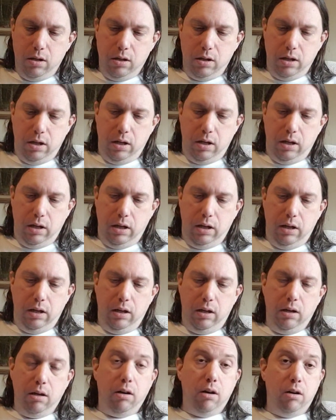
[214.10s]

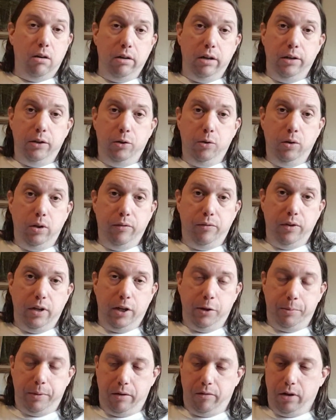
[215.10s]
they are in two different
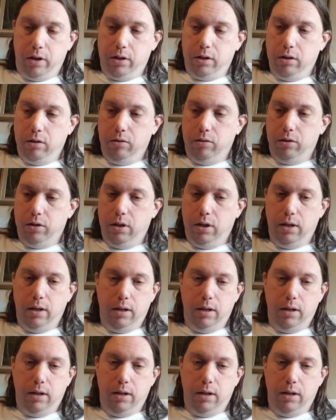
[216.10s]
aspect ratios.